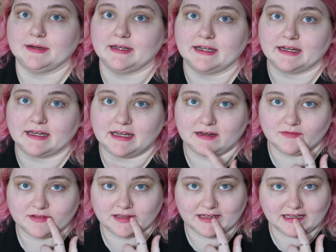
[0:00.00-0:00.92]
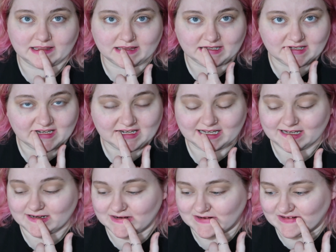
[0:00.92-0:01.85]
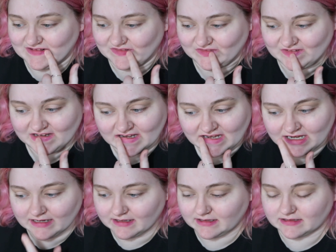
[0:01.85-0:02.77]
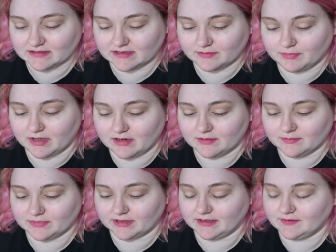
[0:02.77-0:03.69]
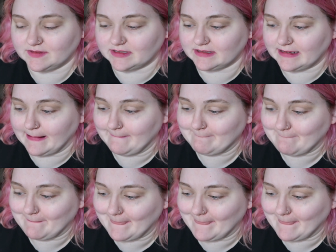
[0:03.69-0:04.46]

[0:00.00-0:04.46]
but I can't really get the tint off because the balm leaves a tint.